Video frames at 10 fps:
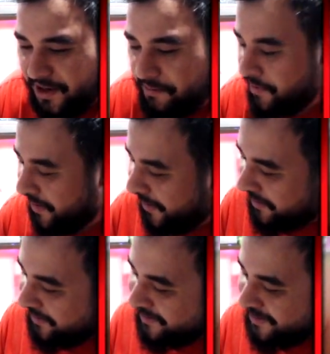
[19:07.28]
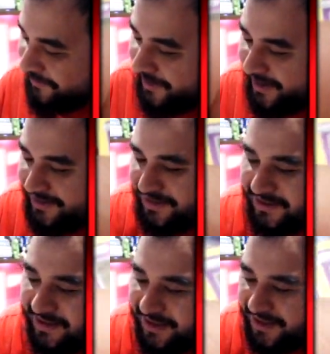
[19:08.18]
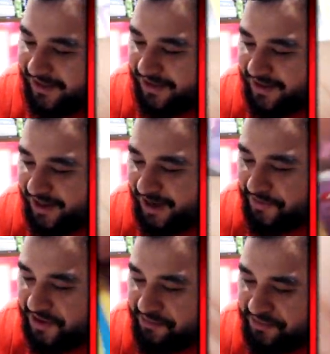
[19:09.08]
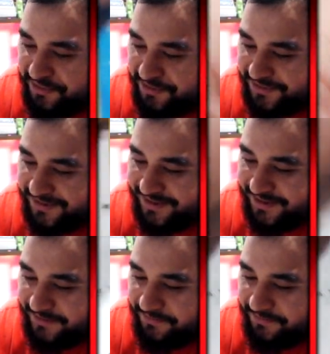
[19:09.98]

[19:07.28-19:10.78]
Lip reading: better luck next time, I guess. I mean, the pools,